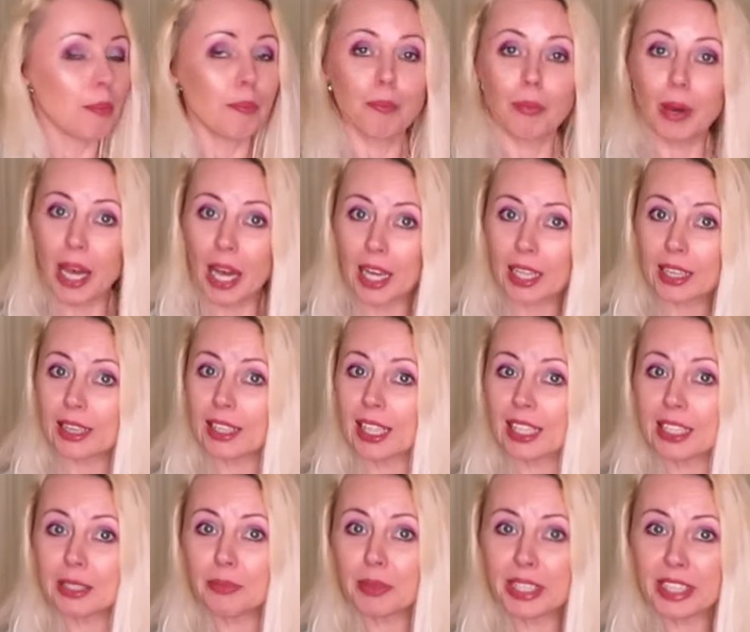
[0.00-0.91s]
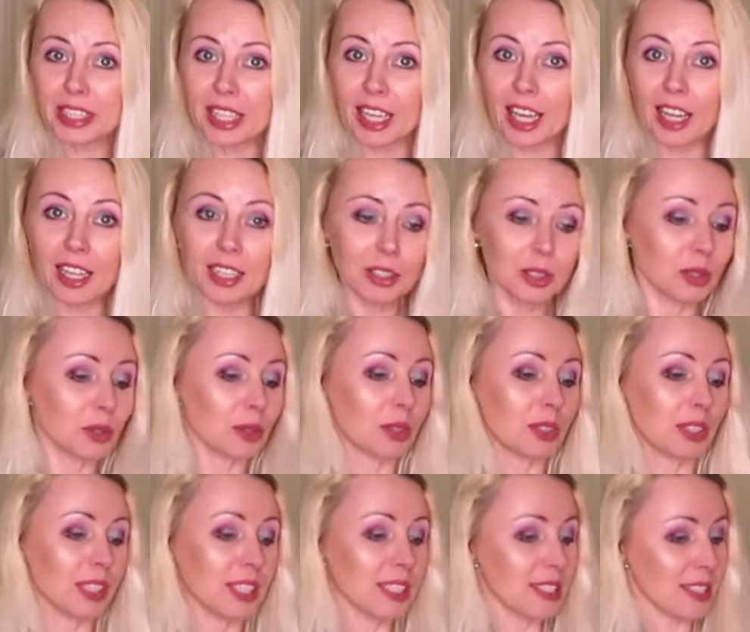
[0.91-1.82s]
but let me tell you
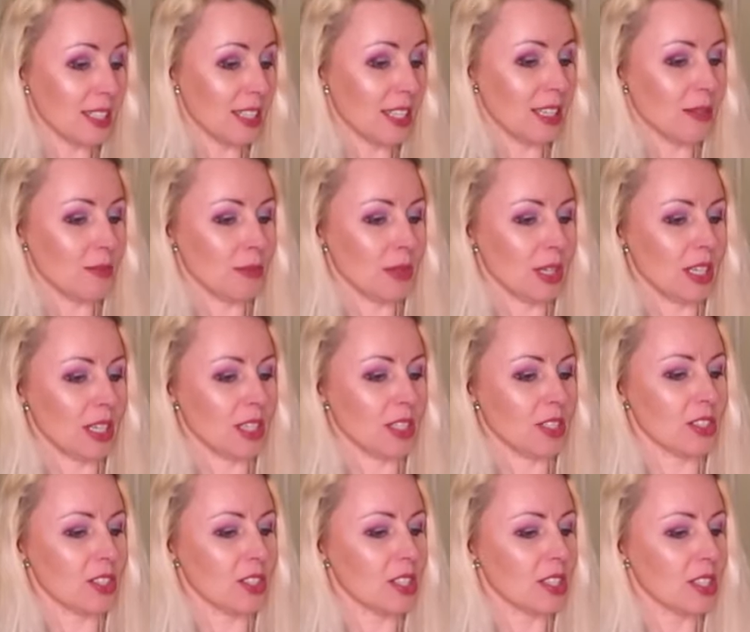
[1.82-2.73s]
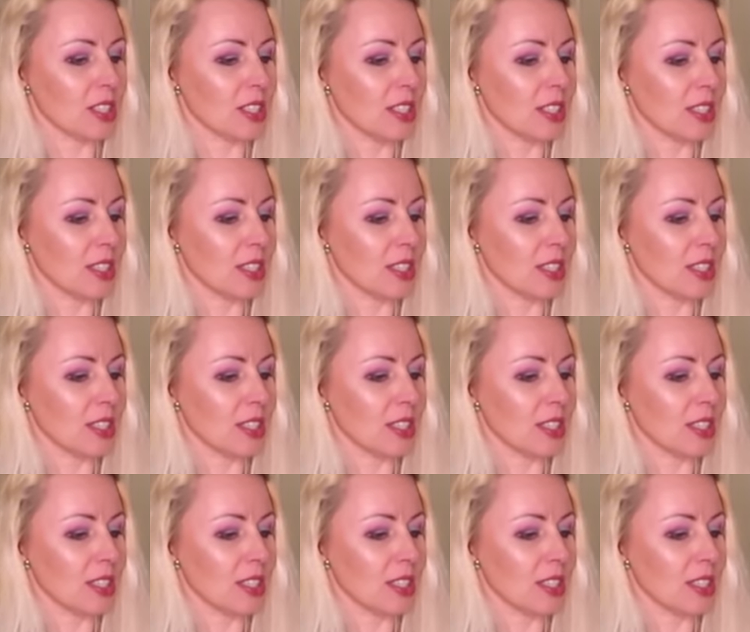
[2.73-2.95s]
this image